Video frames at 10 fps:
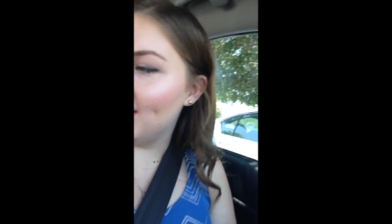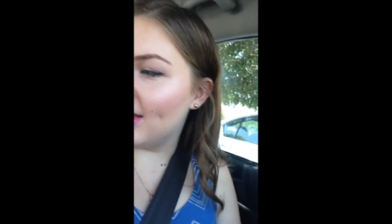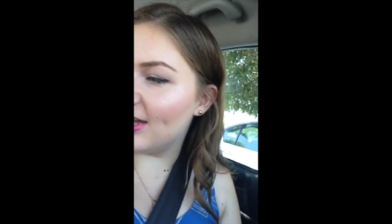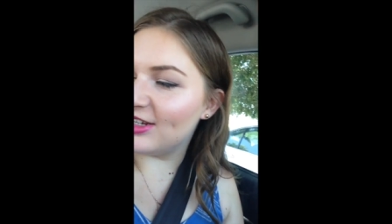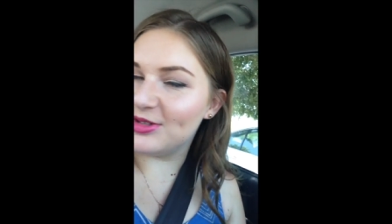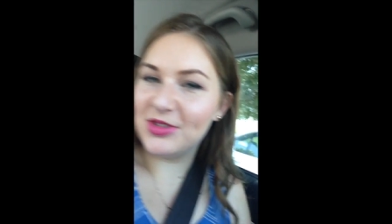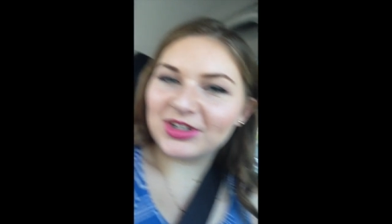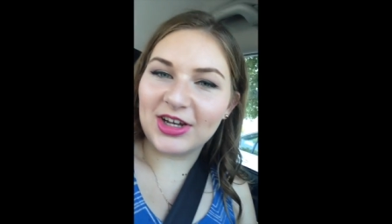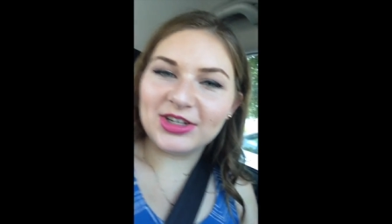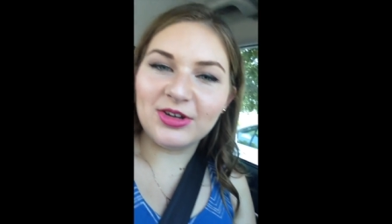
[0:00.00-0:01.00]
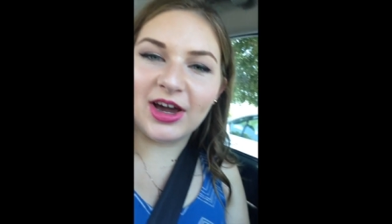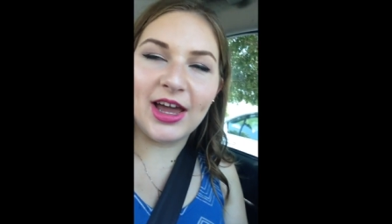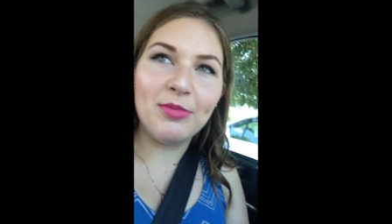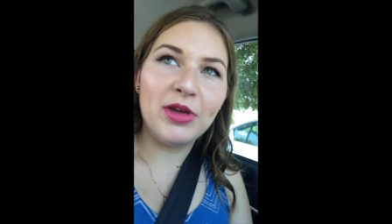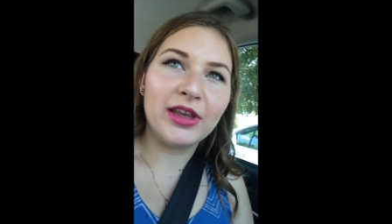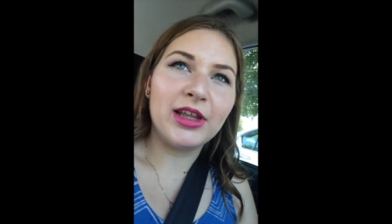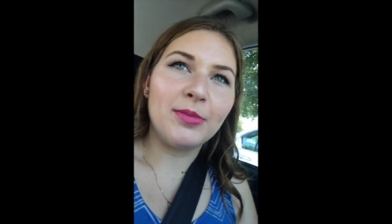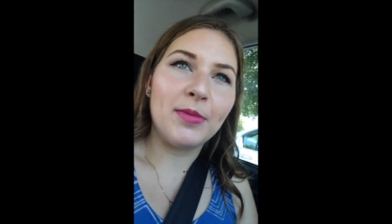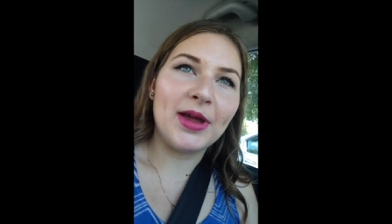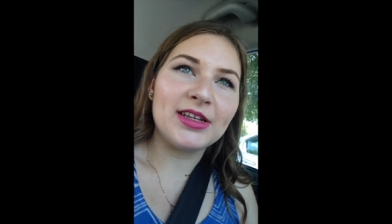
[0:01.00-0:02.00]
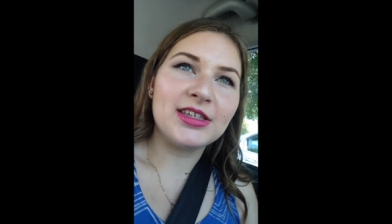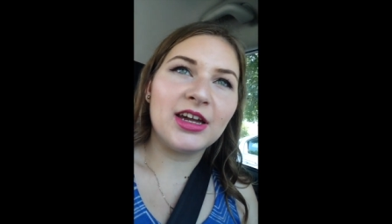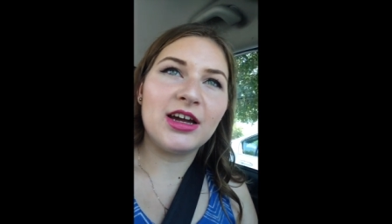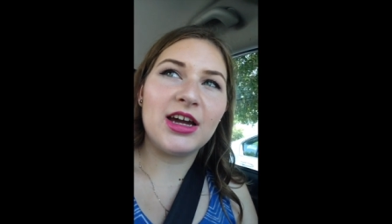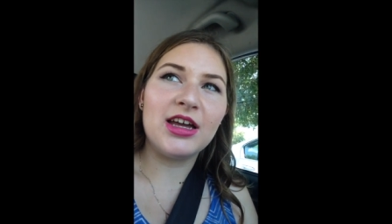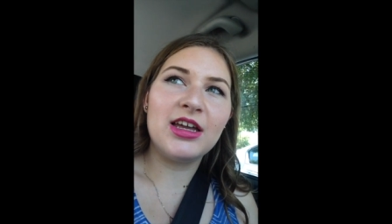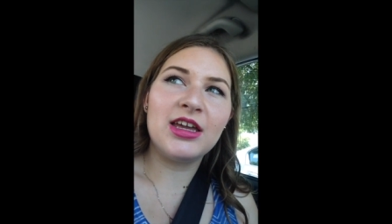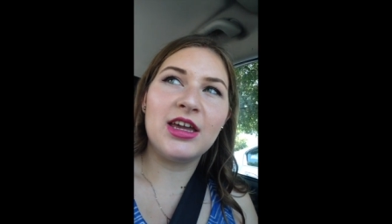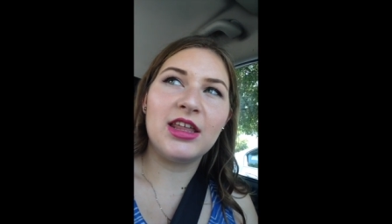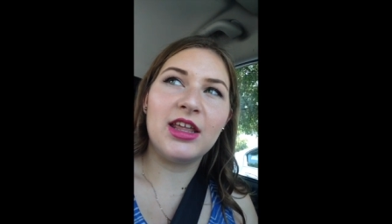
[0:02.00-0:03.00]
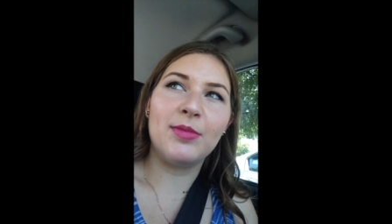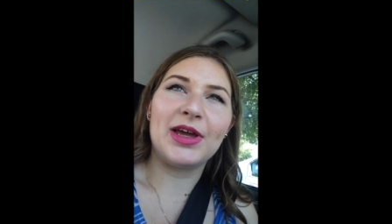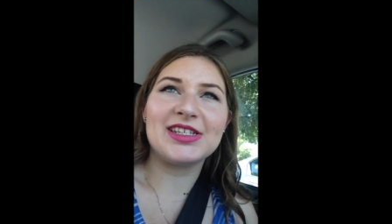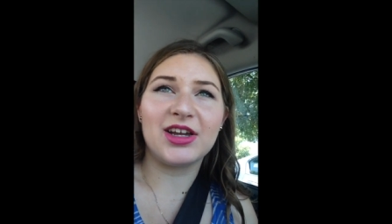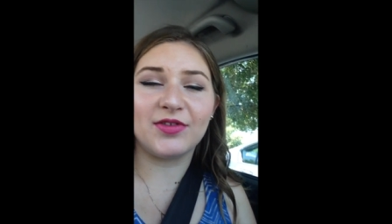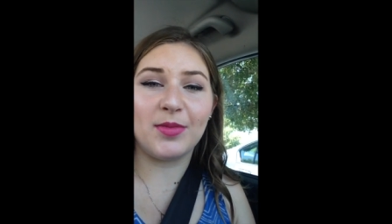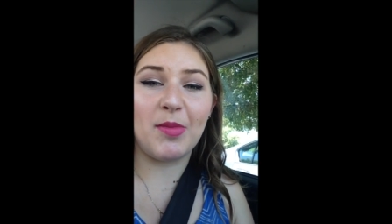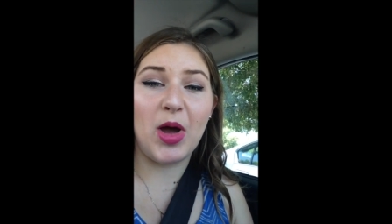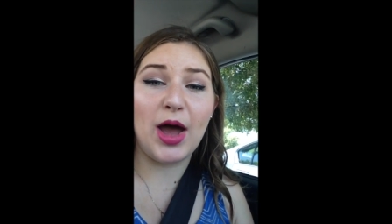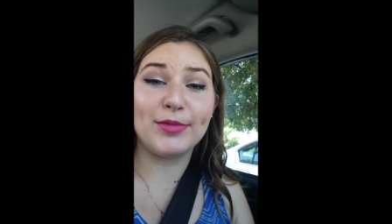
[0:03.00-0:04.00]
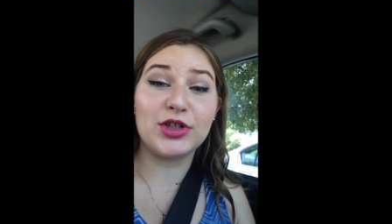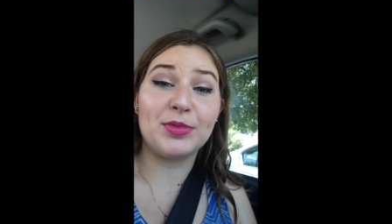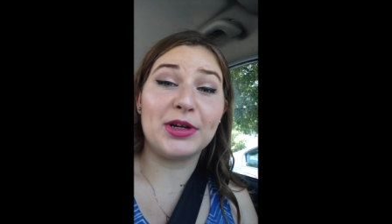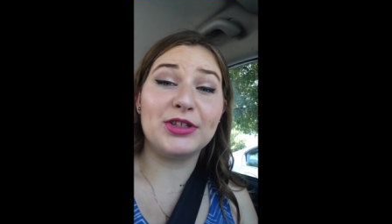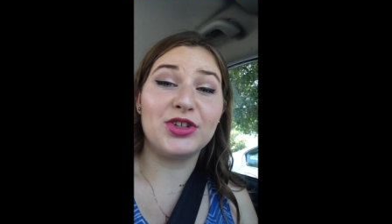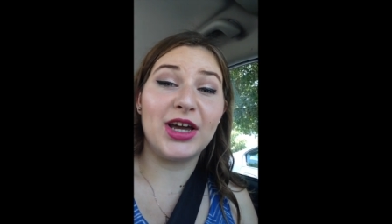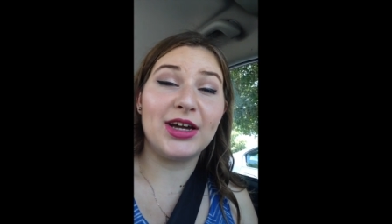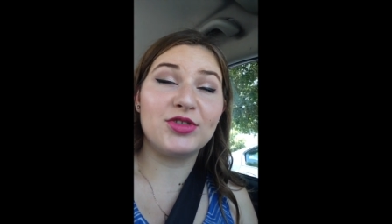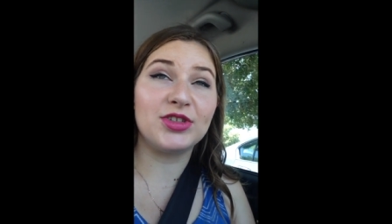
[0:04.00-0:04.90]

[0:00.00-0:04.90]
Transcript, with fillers: you gotta do what you gotta do. I picked up a mascara, and then a mascara for my mom, which I'll probably try out